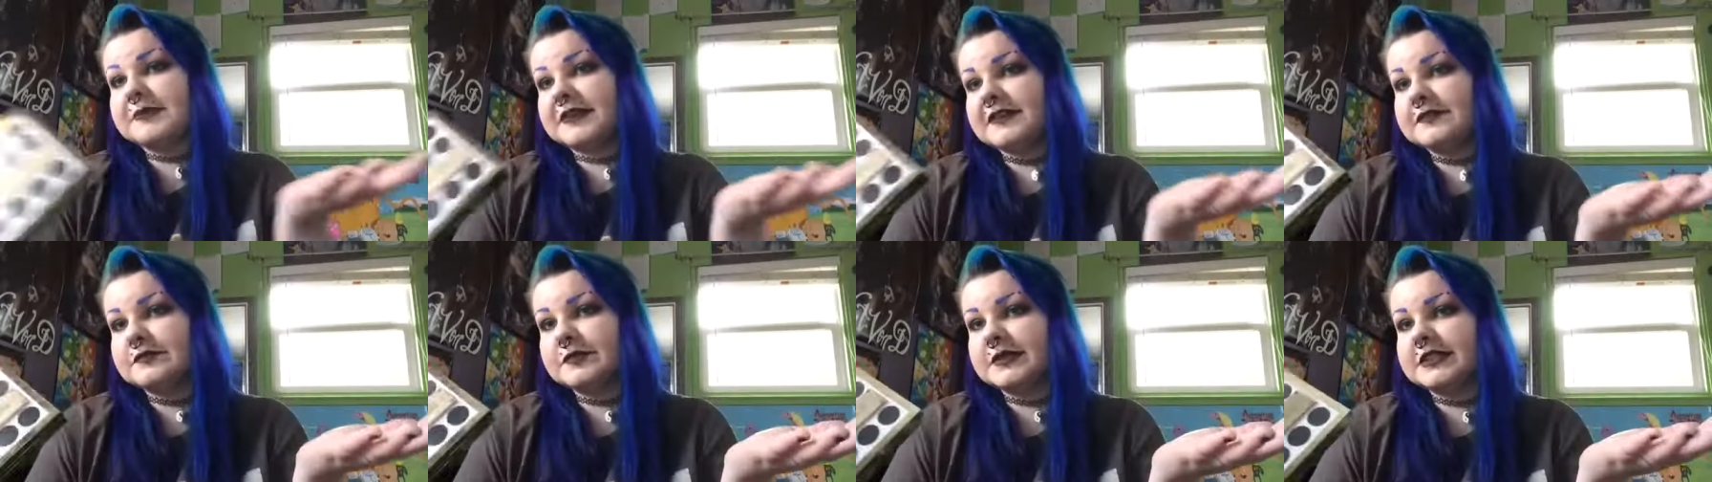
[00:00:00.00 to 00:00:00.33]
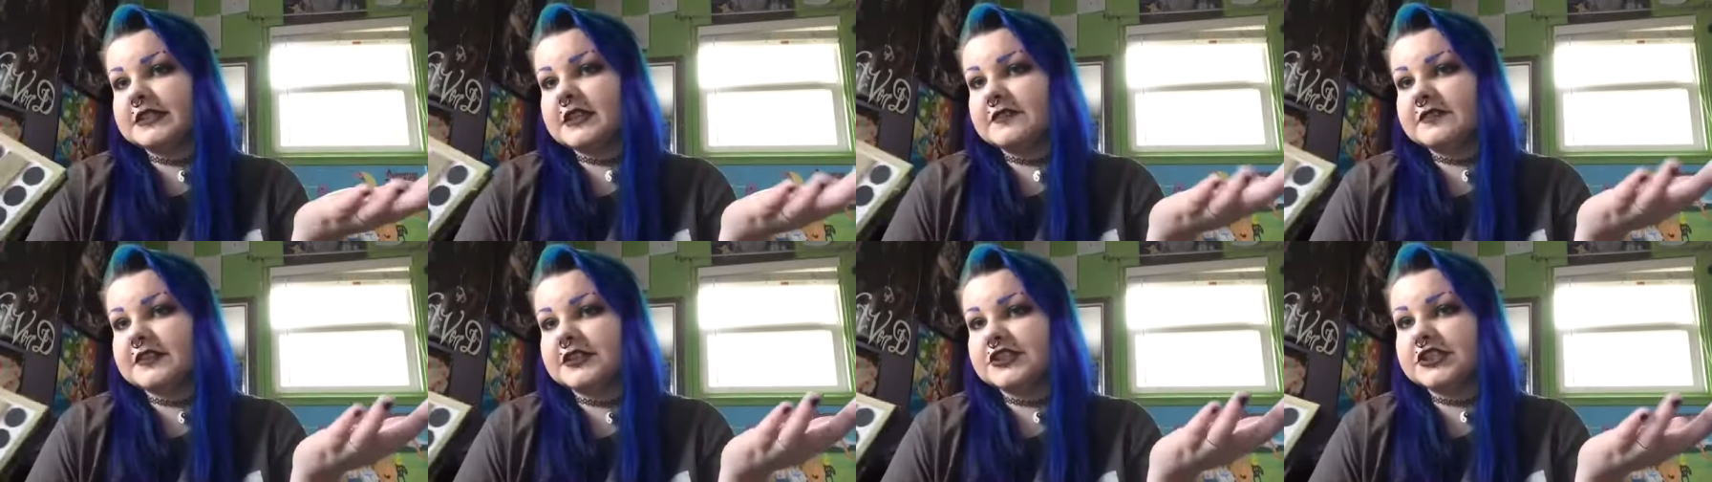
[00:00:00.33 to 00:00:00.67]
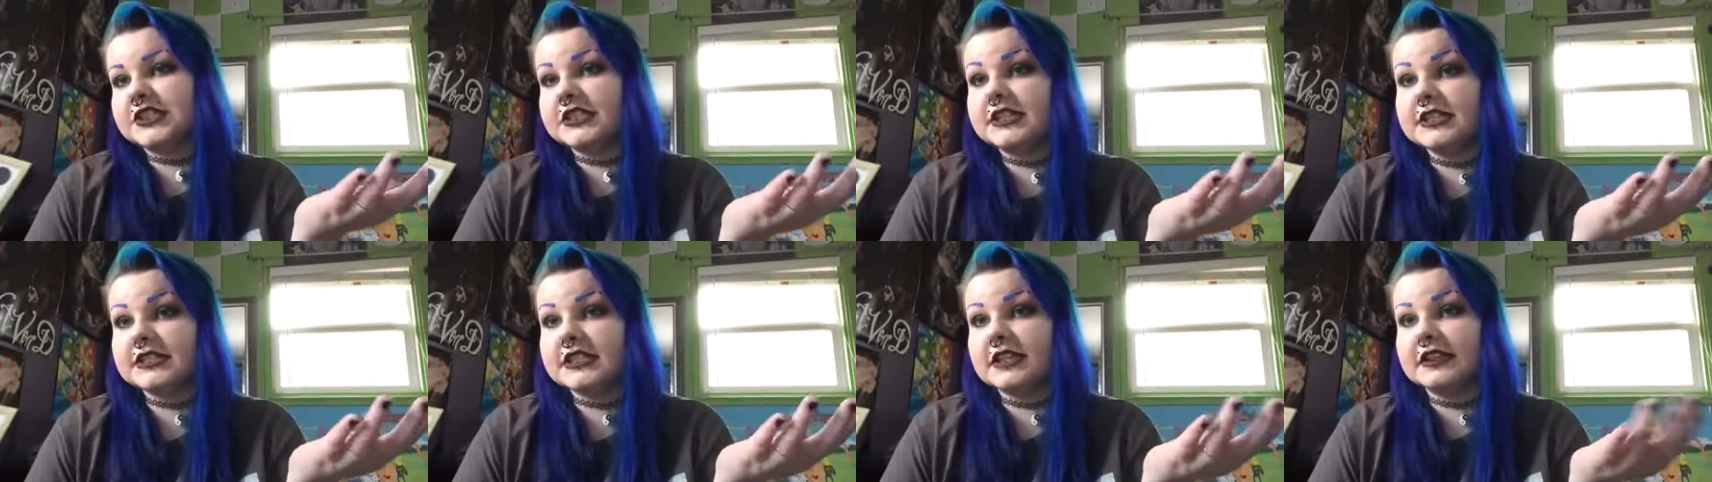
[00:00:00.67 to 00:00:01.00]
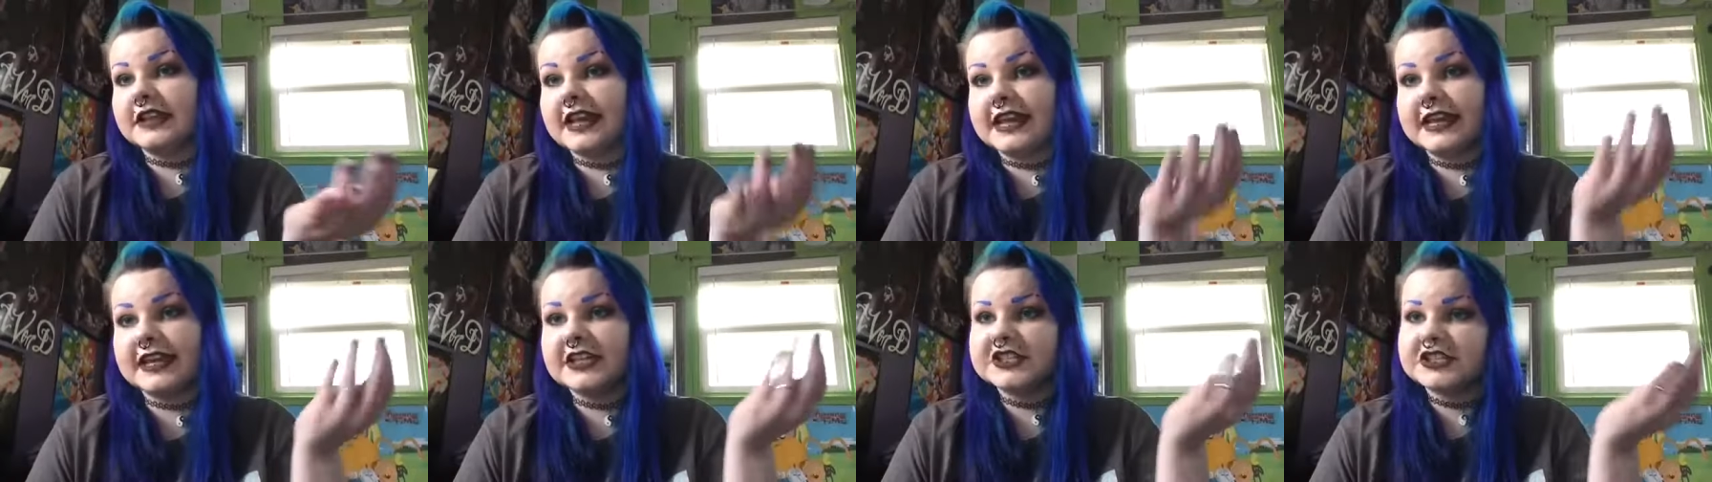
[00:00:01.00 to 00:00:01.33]
gives me stuff that she doesn't
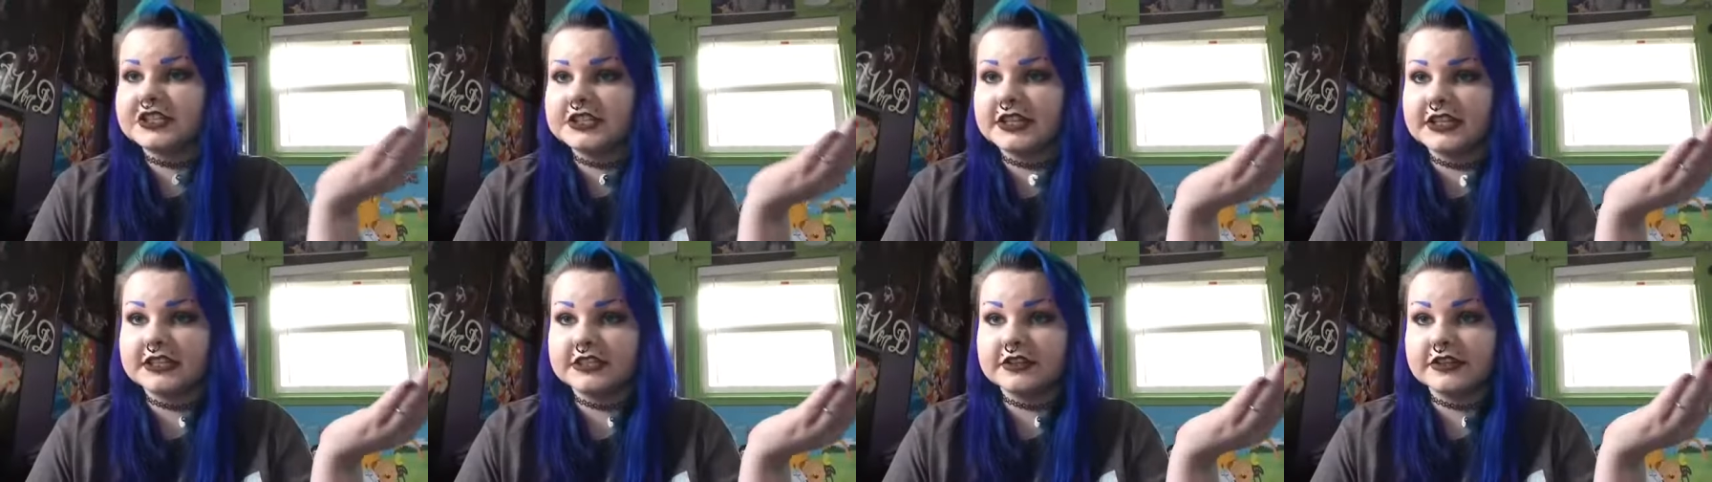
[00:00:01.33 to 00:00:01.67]
like because she thinks